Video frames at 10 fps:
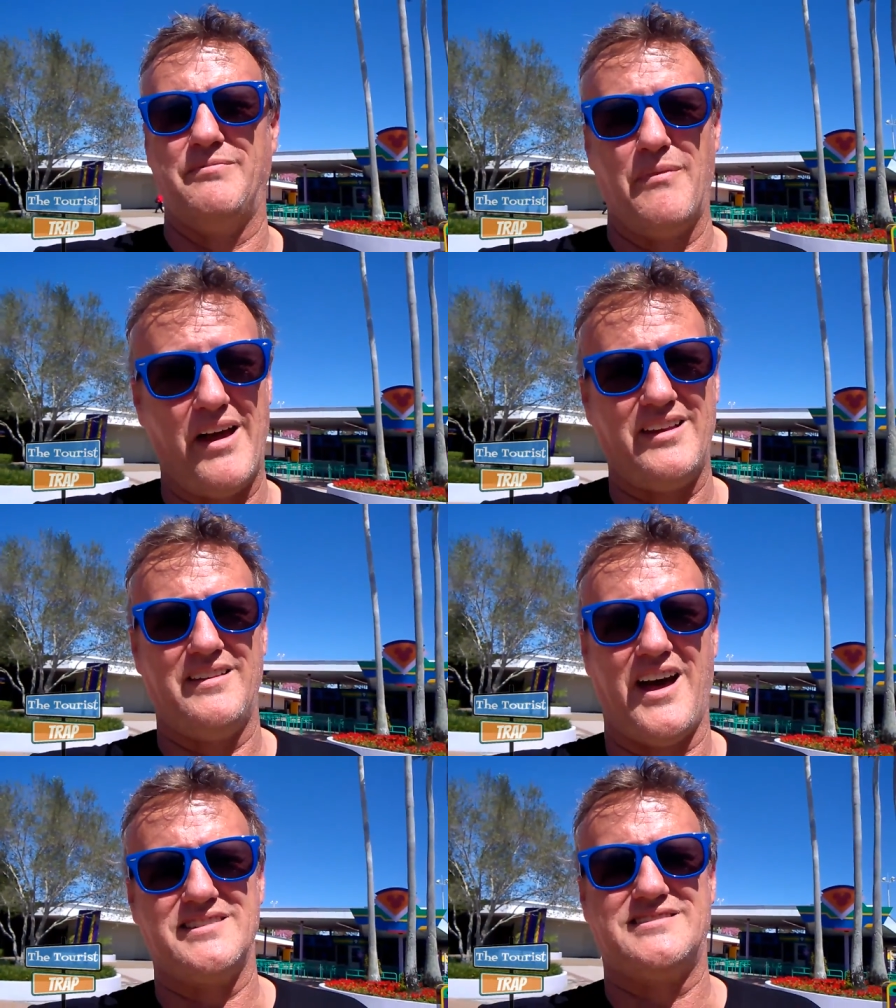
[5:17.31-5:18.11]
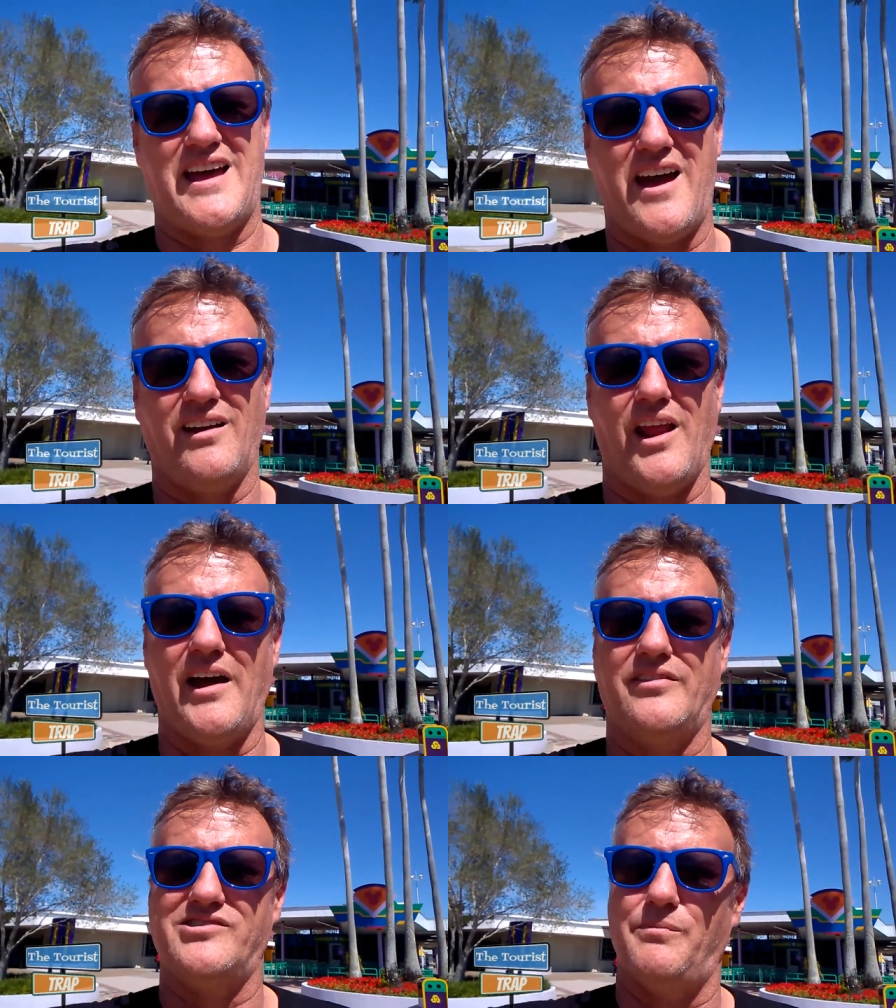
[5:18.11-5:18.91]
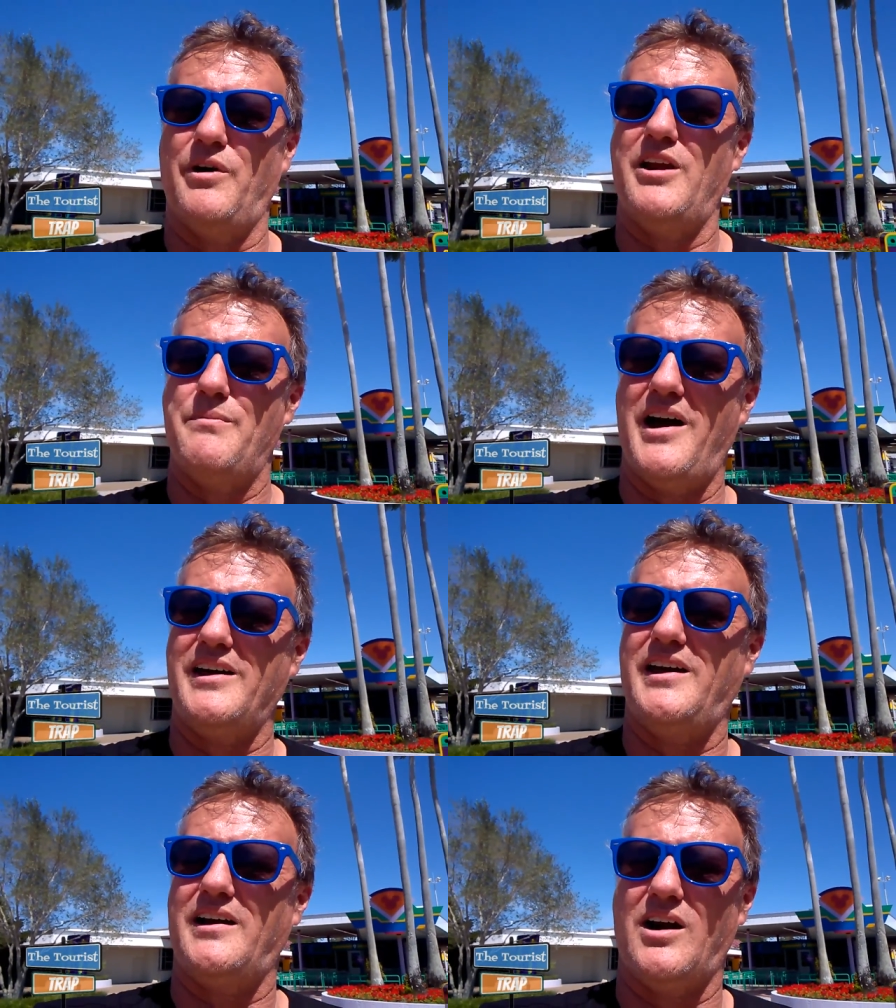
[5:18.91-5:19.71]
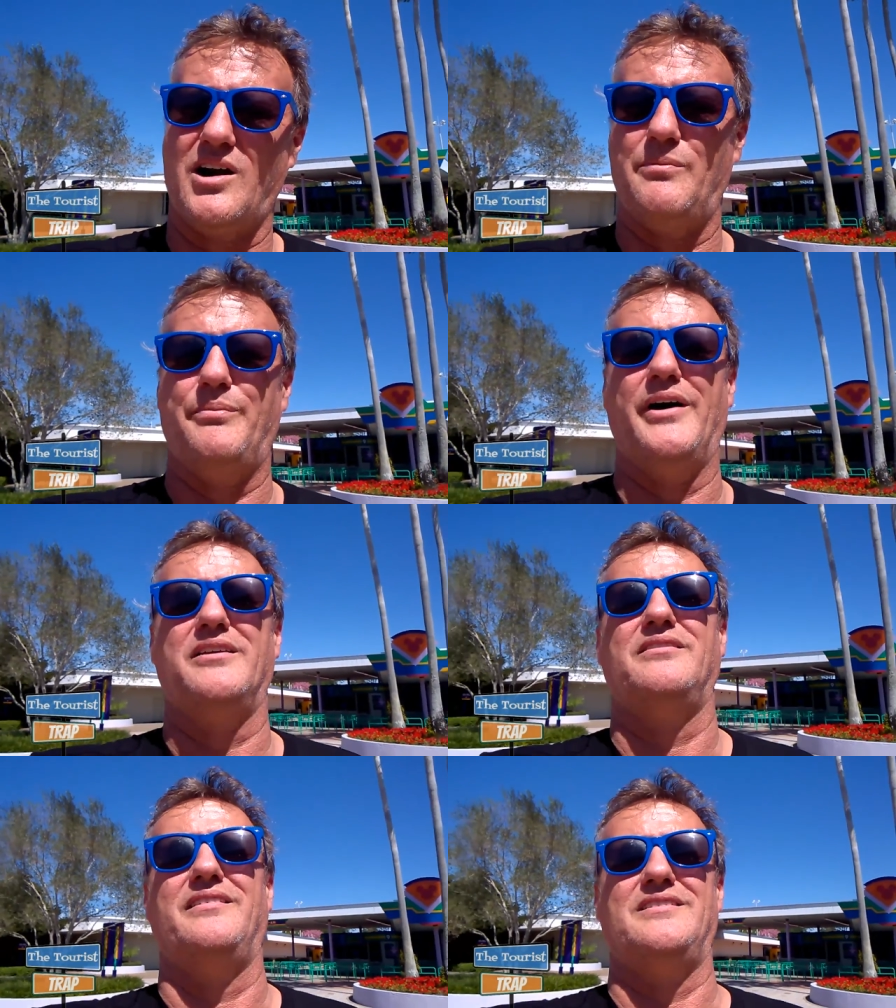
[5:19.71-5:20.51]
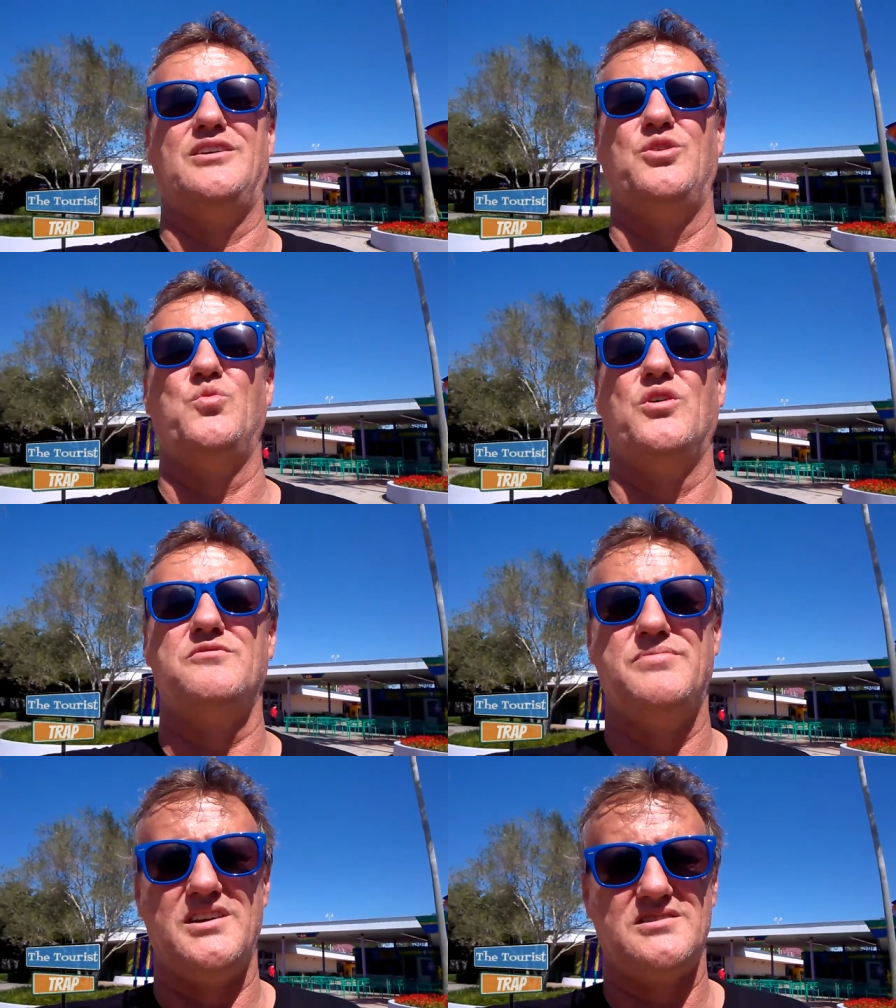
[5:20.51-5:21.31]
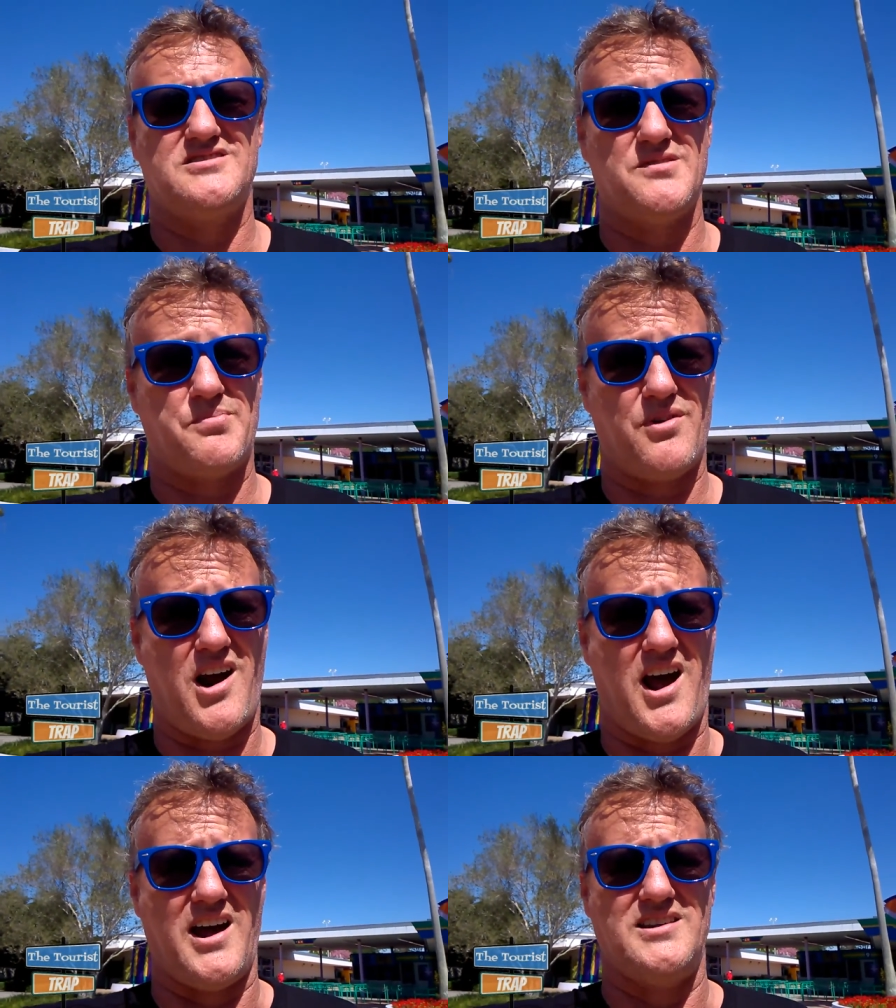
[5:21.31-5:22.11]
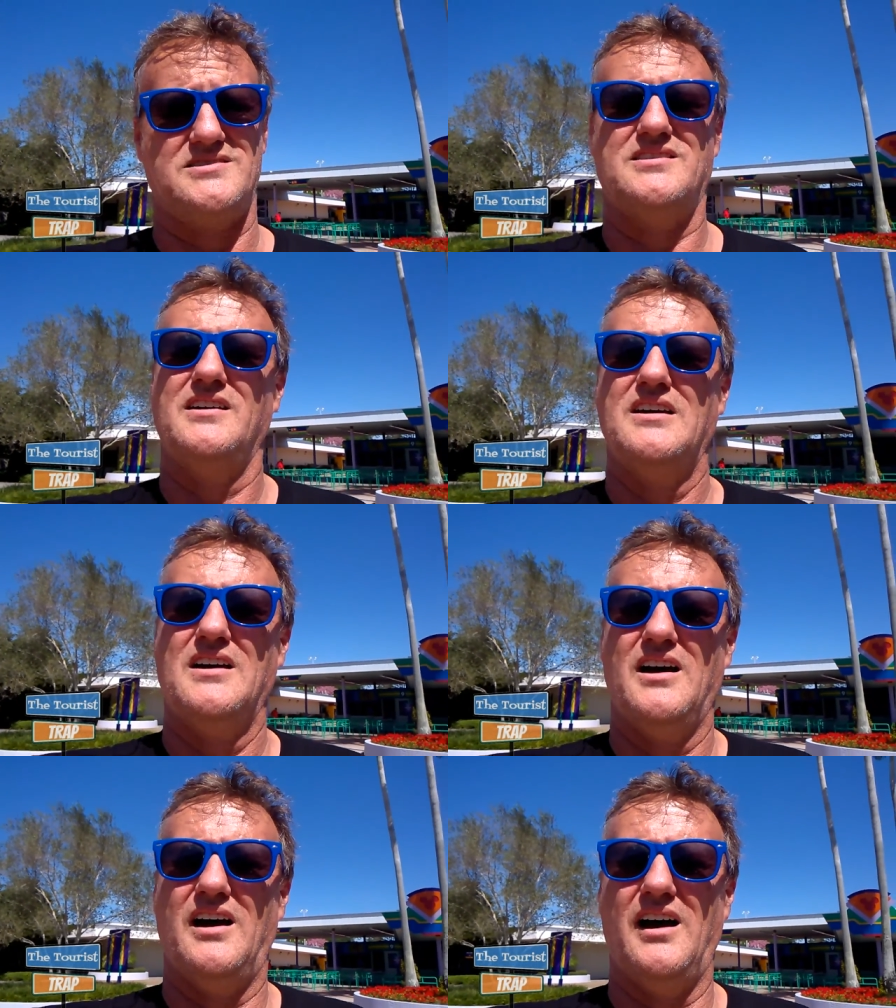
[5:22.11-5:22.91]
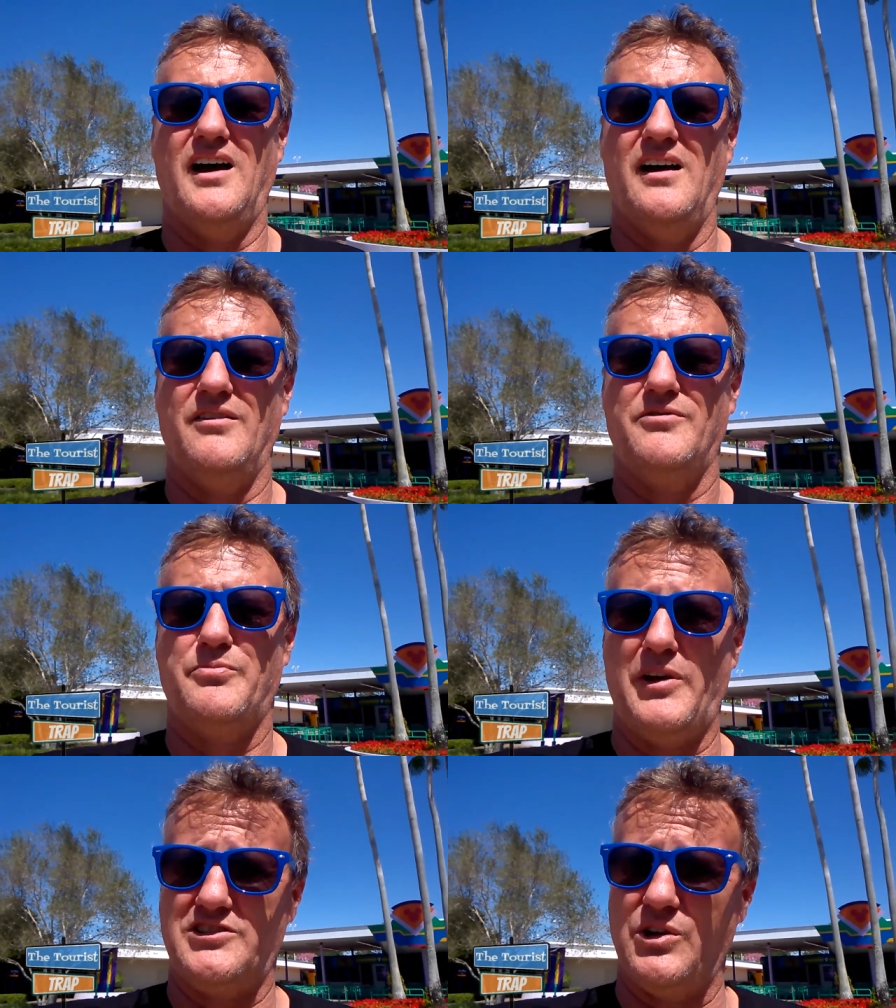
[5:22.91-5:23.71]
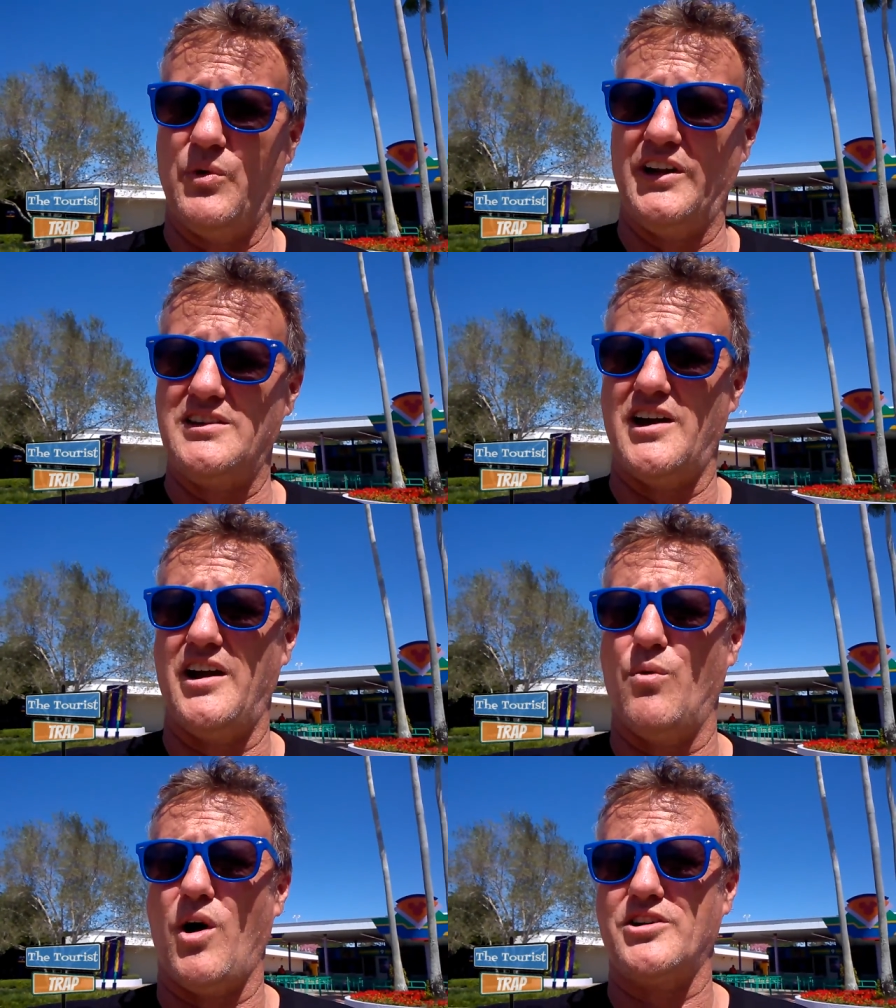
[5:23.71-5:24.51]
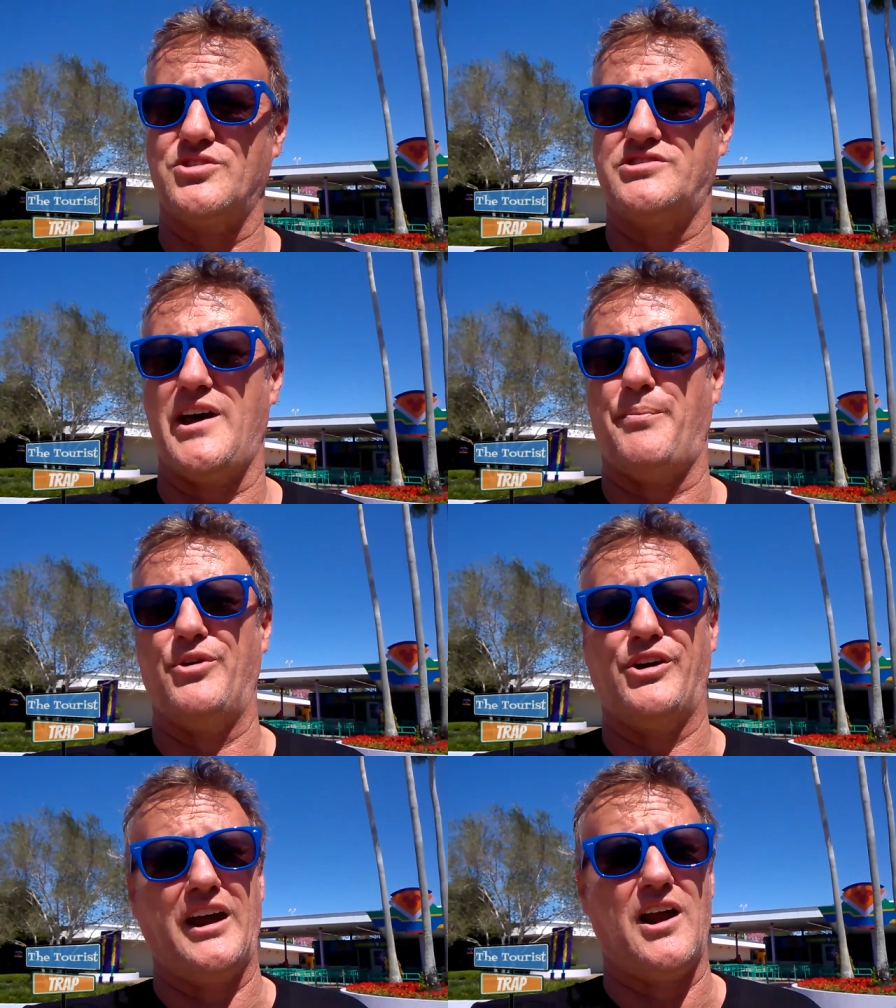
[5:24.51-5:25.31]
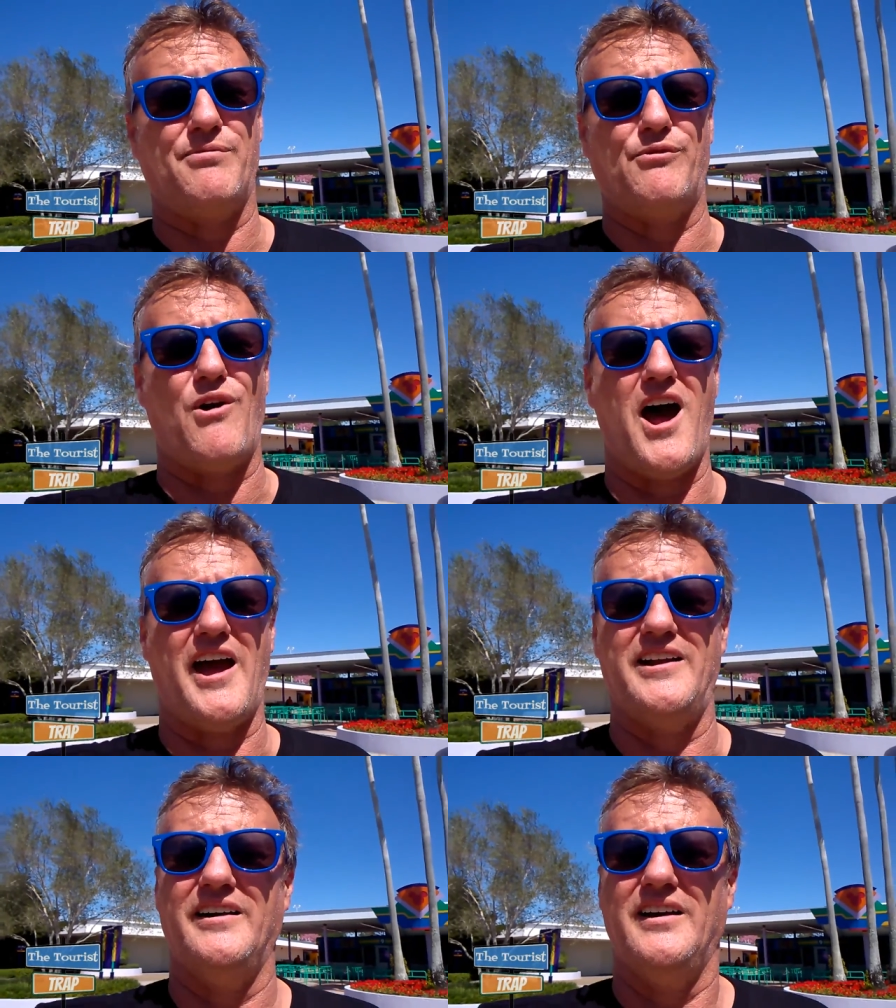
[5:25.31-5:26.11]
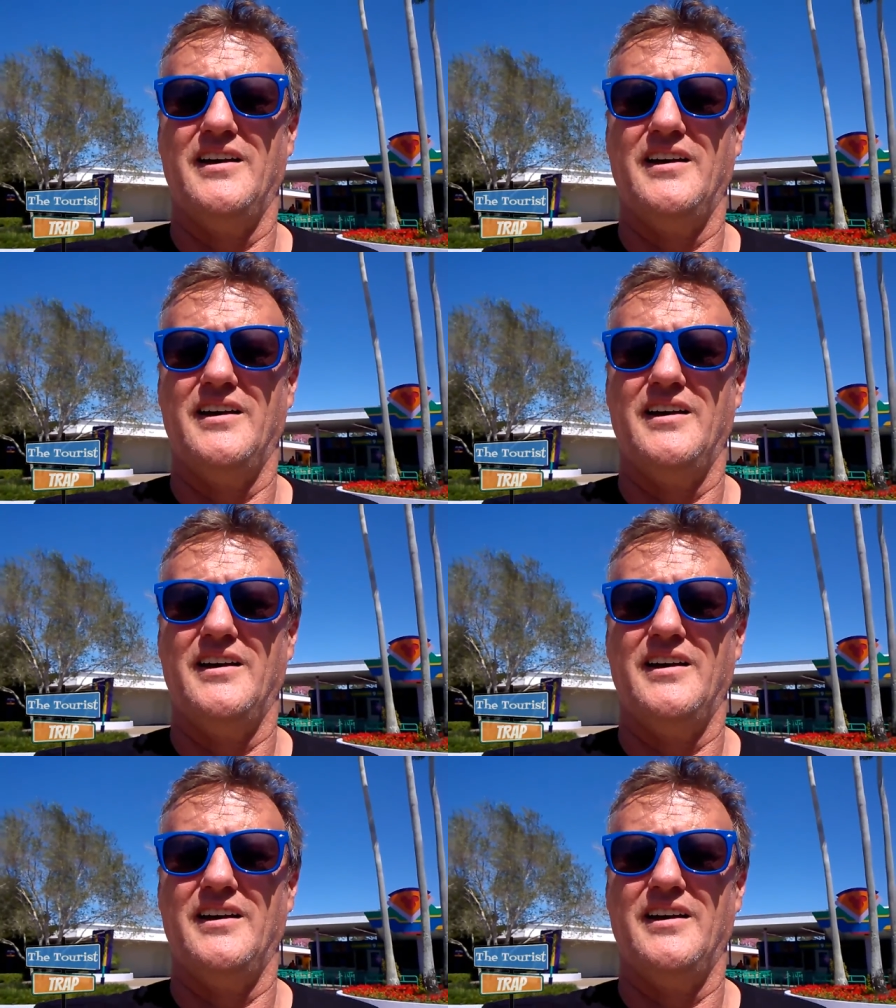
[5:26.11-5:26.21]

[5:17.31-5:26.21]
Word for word: It might not sound like somebody might get hurt, but you would be surprised, uh, especially when they tell you to watch your step when you're getting off a ride.